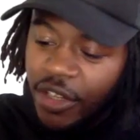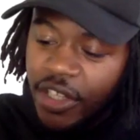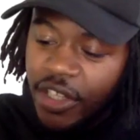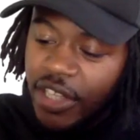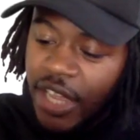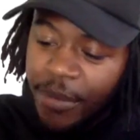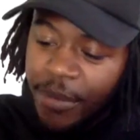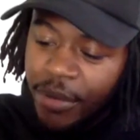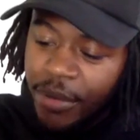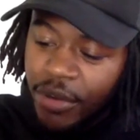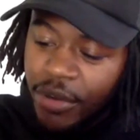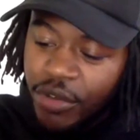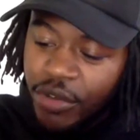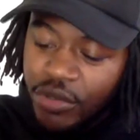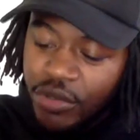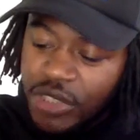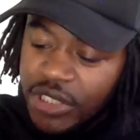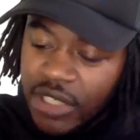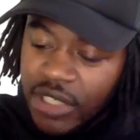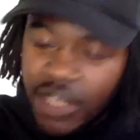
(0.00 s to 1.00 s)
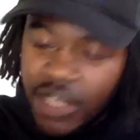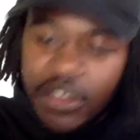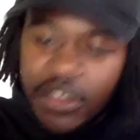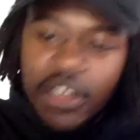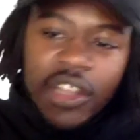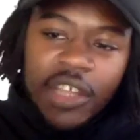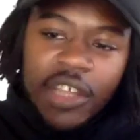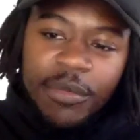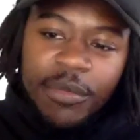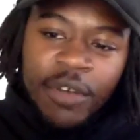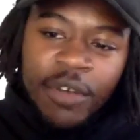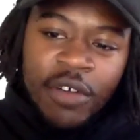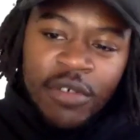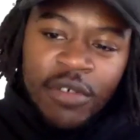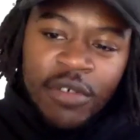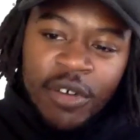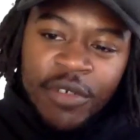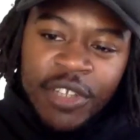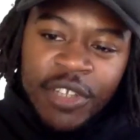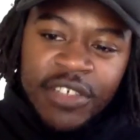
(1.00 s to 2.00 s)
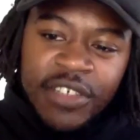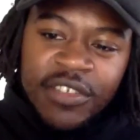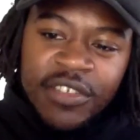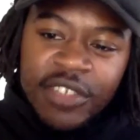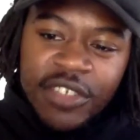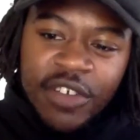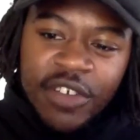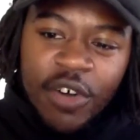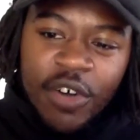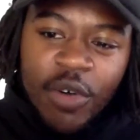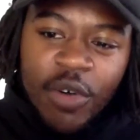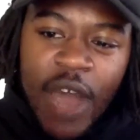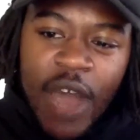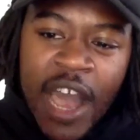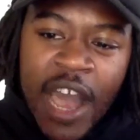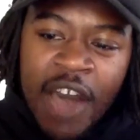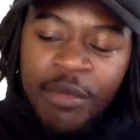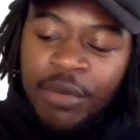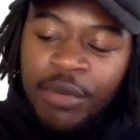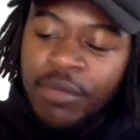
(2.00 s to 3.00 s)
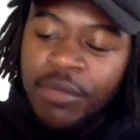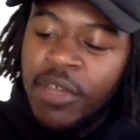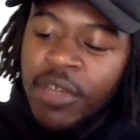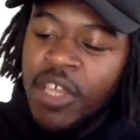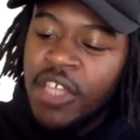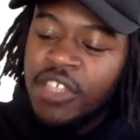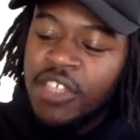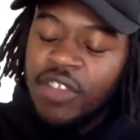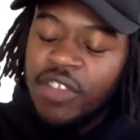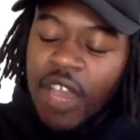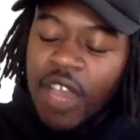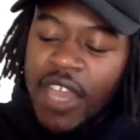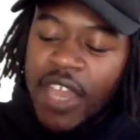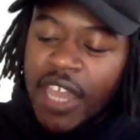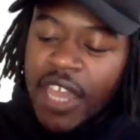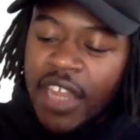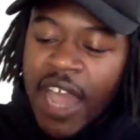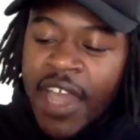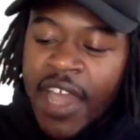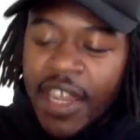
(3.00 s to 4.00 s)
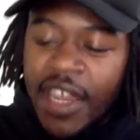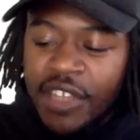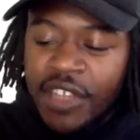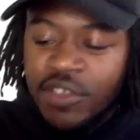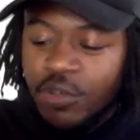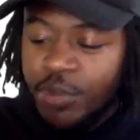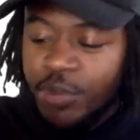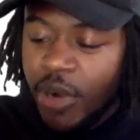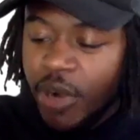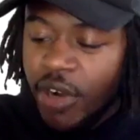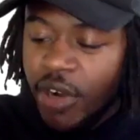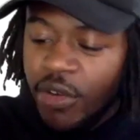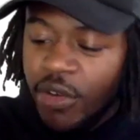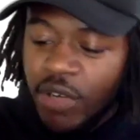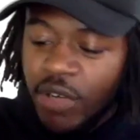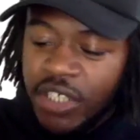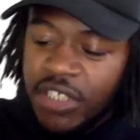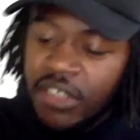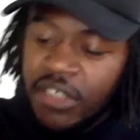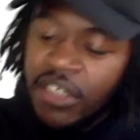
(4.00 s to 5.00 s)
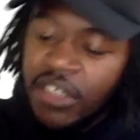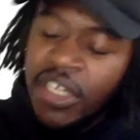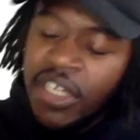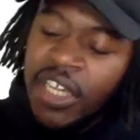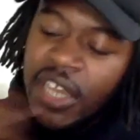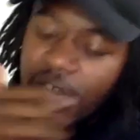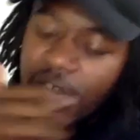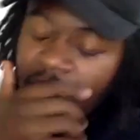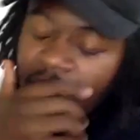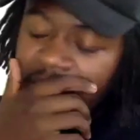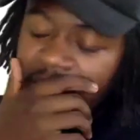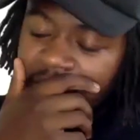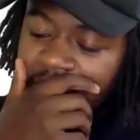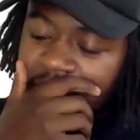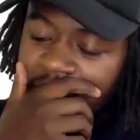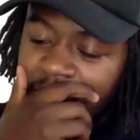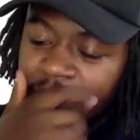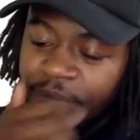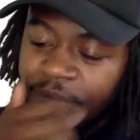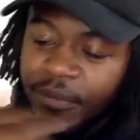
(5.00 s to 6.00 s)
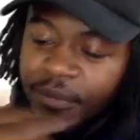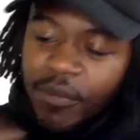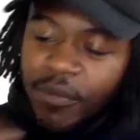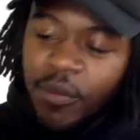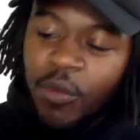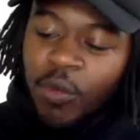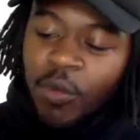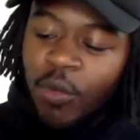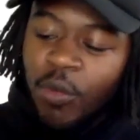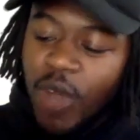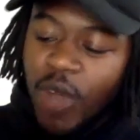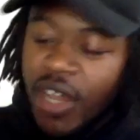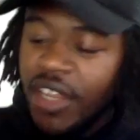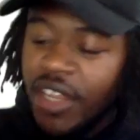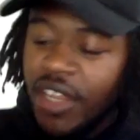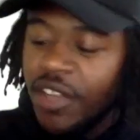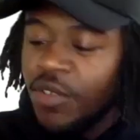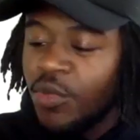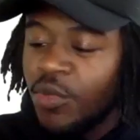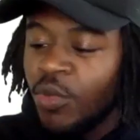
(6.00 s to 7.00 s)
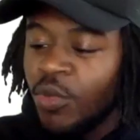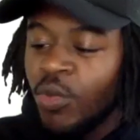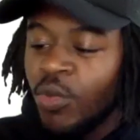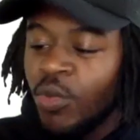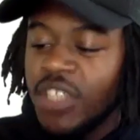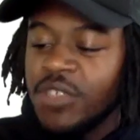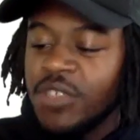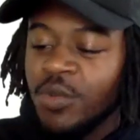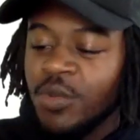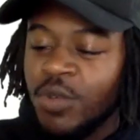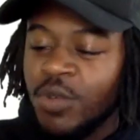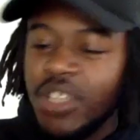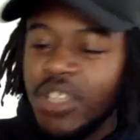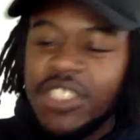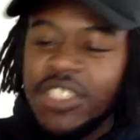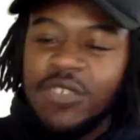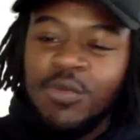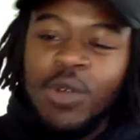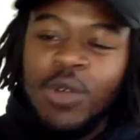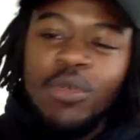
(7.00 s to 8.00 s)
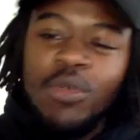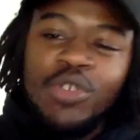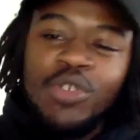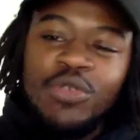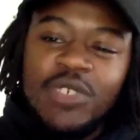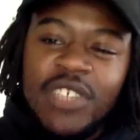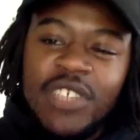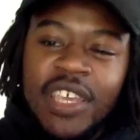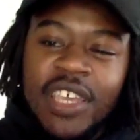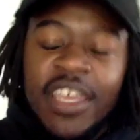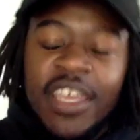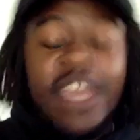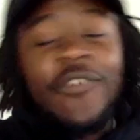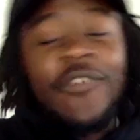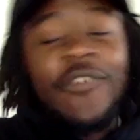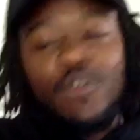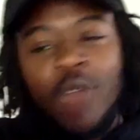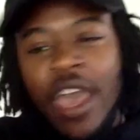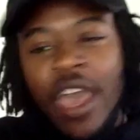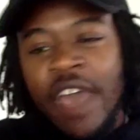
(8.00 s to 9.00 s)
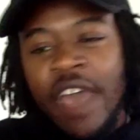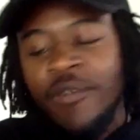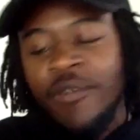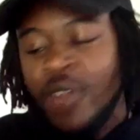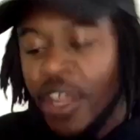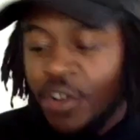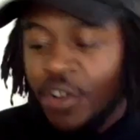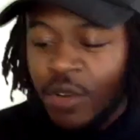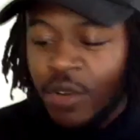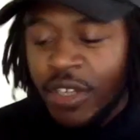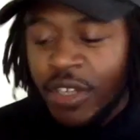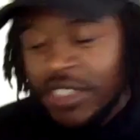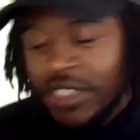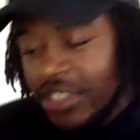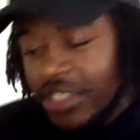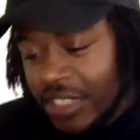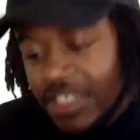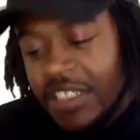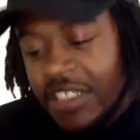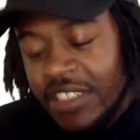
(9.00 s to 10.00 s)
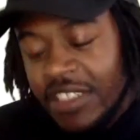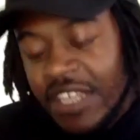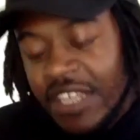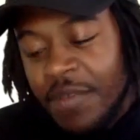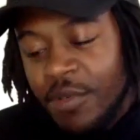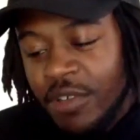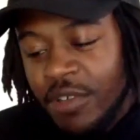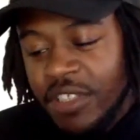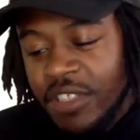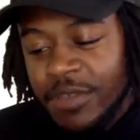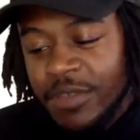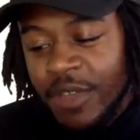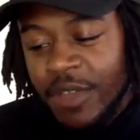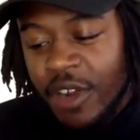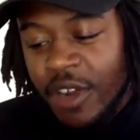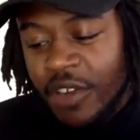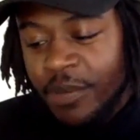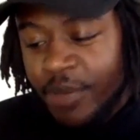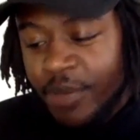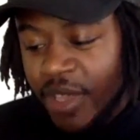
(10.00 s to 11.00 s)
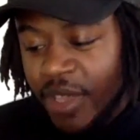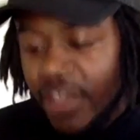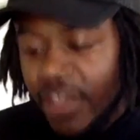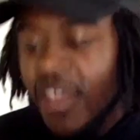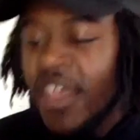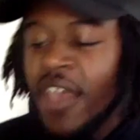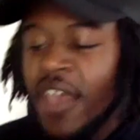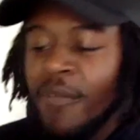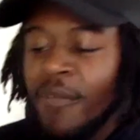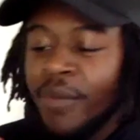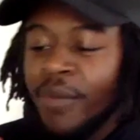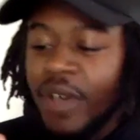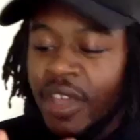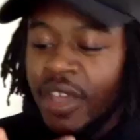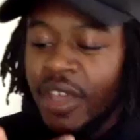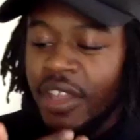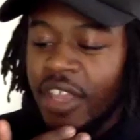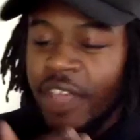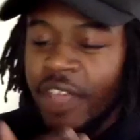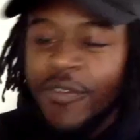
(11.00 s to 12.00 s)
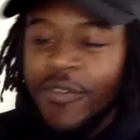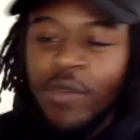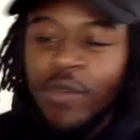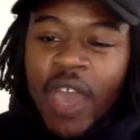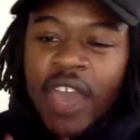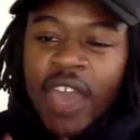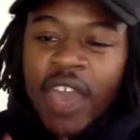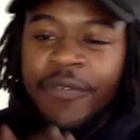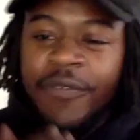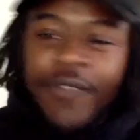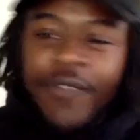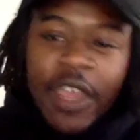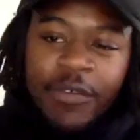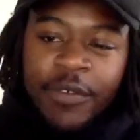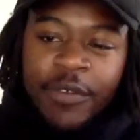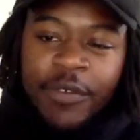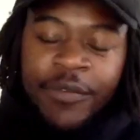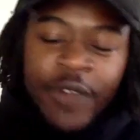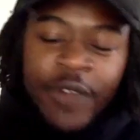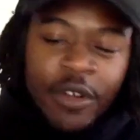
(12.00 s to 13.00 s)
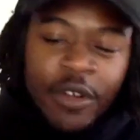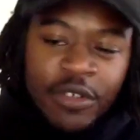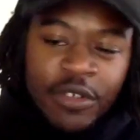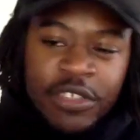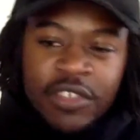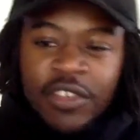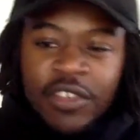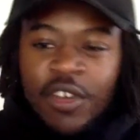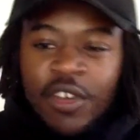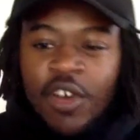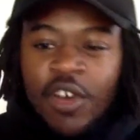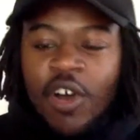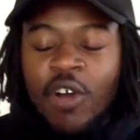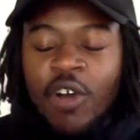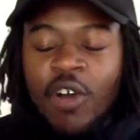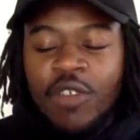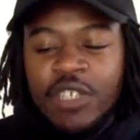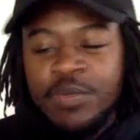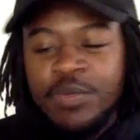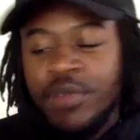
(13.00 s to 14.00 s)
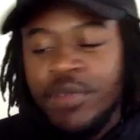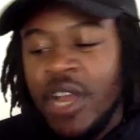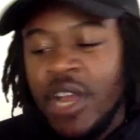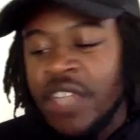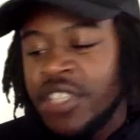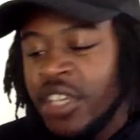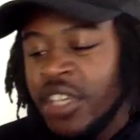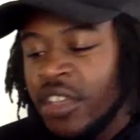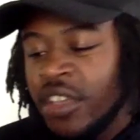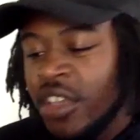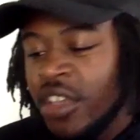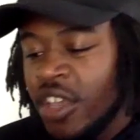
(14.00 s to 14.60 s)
like, bro, you just let the clip go on this whole album. So I got a 2-part question. One, what would you say if you have one? I know that these type of questions be hard to pick, but if you had a favorite verse on this project,